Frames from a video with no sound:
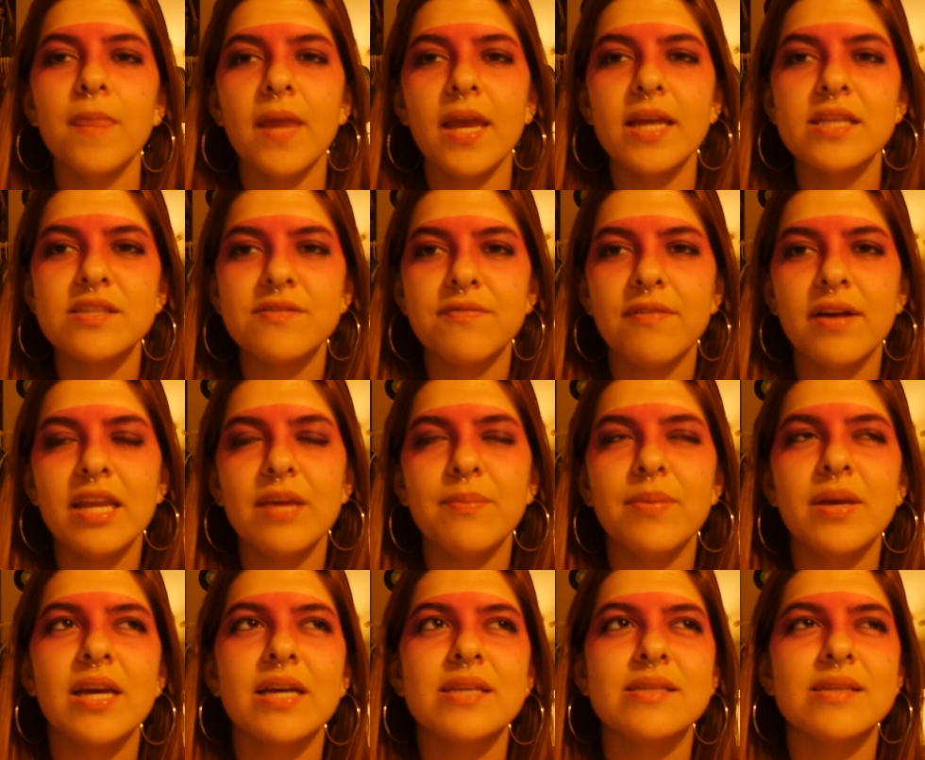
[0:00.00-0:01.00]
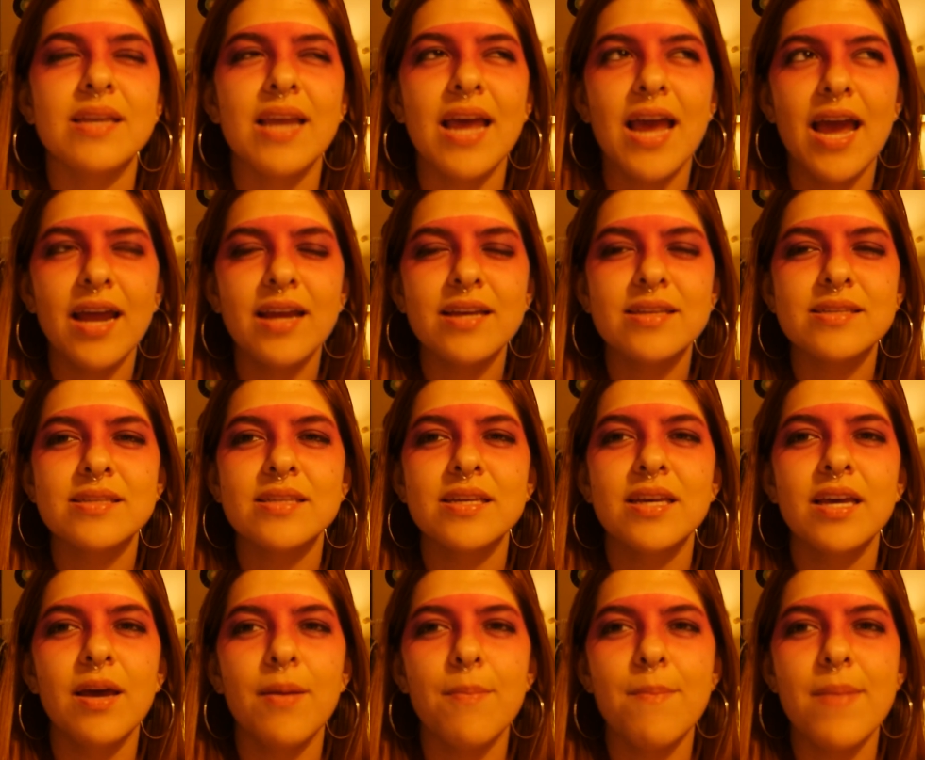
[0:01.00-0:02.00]
It's funny because in X,
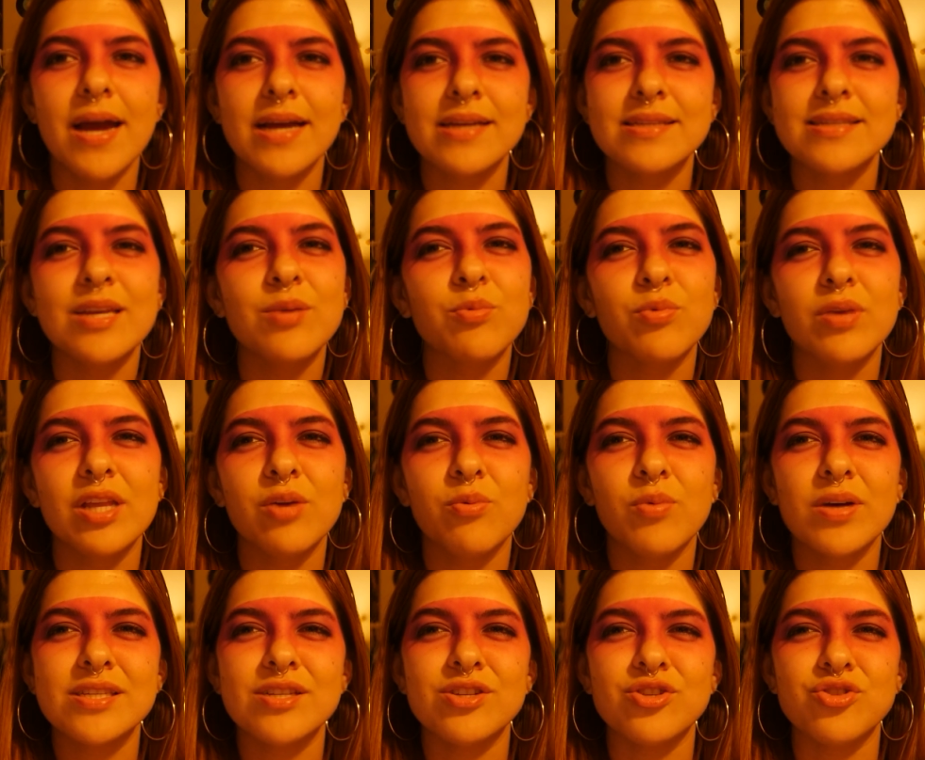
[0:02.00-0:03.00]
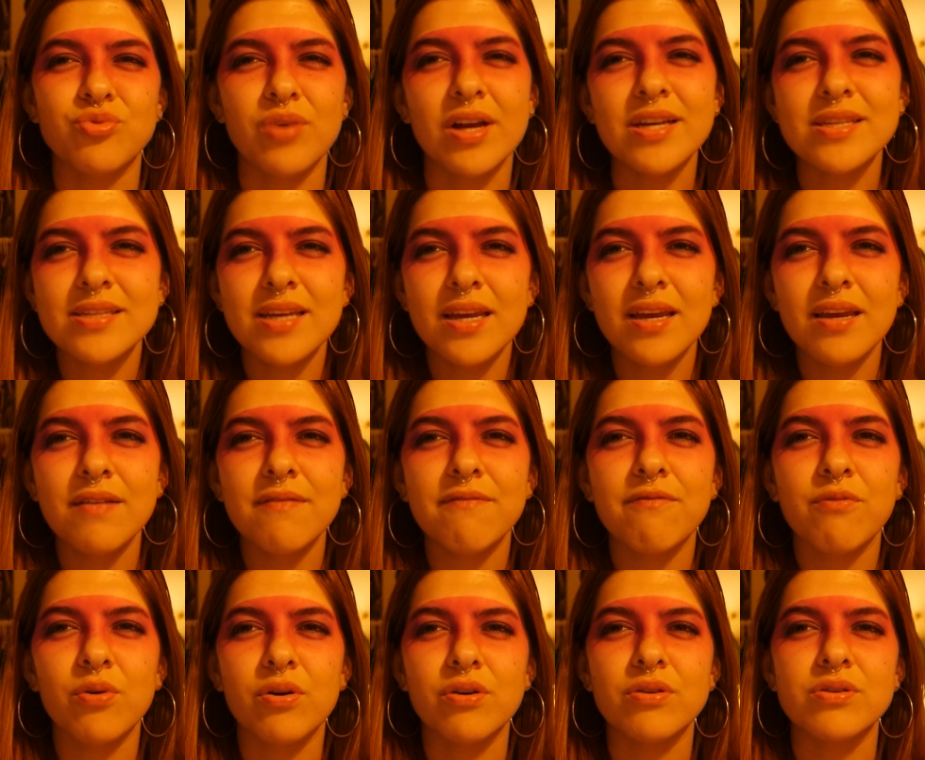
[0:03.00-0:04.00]
Maxine really wasn't dressing
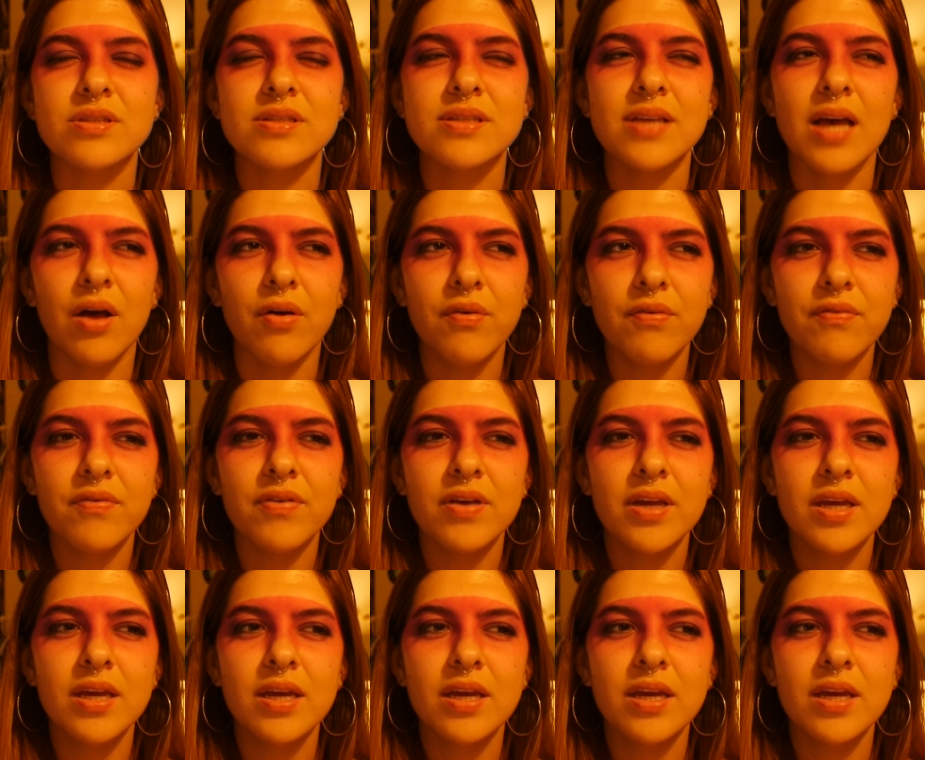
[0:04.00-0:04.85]
for herself,